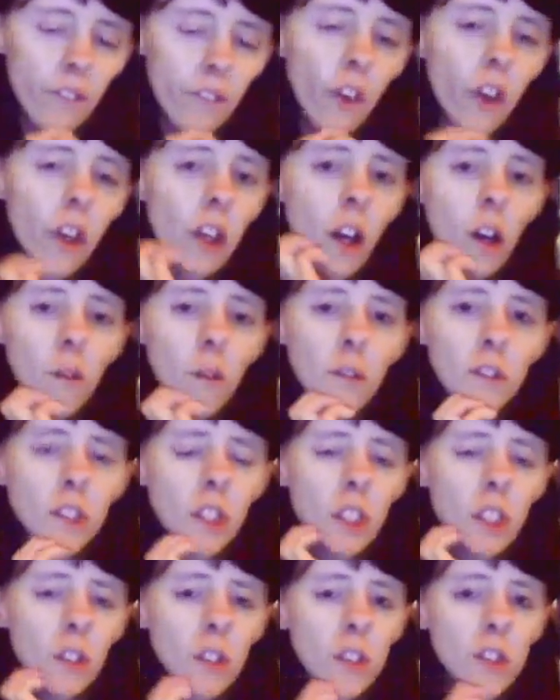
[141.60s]
4.5
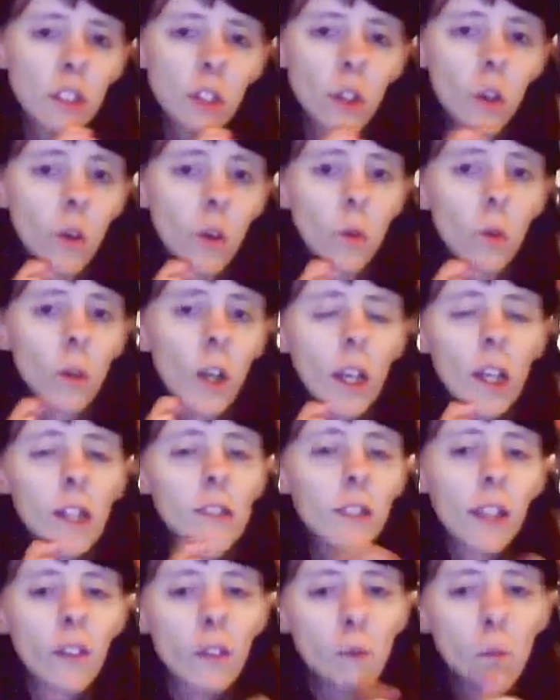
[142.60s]
series. Oh,
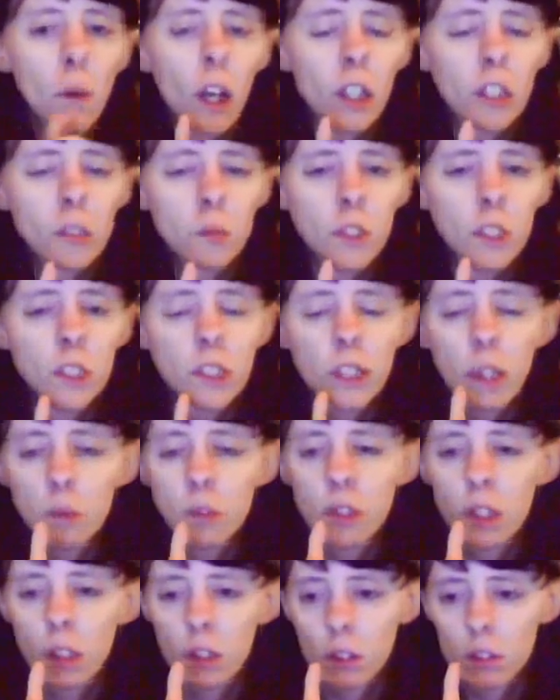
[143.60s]
that reminds me, there's an
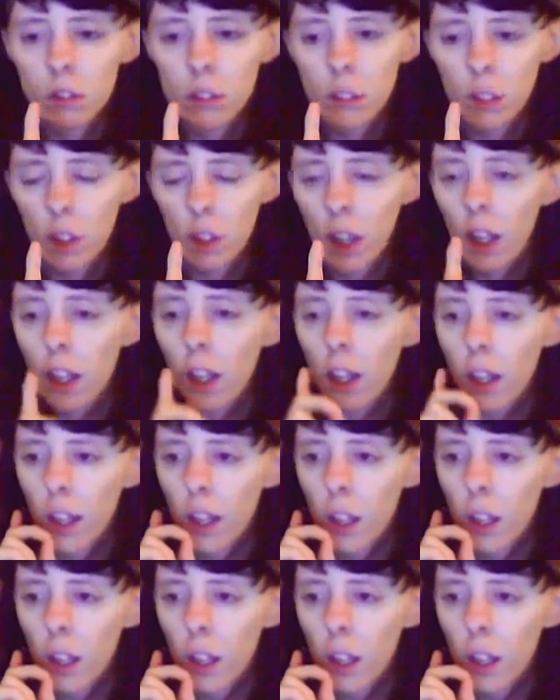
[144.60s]
episode on tonight.